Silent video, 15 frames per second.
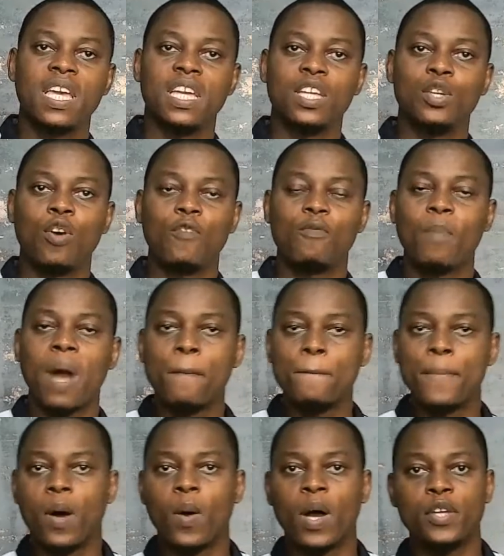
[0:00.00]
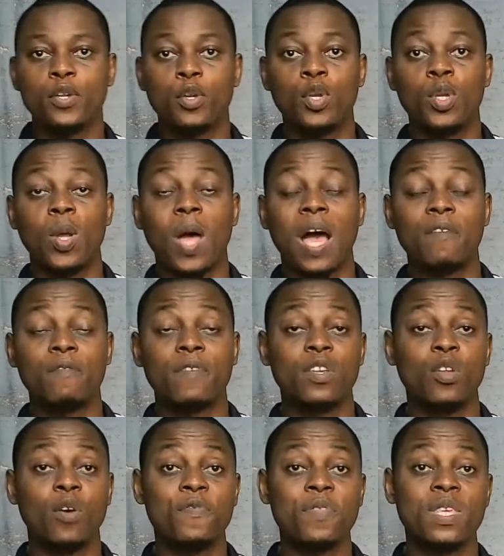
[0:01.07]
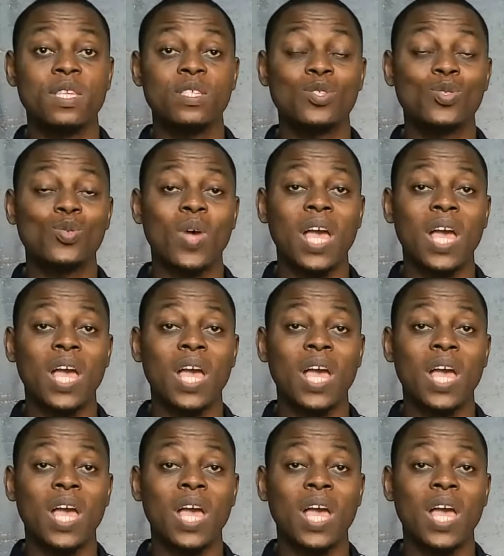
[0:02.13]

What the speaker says: enough manpower, you don't have enough things to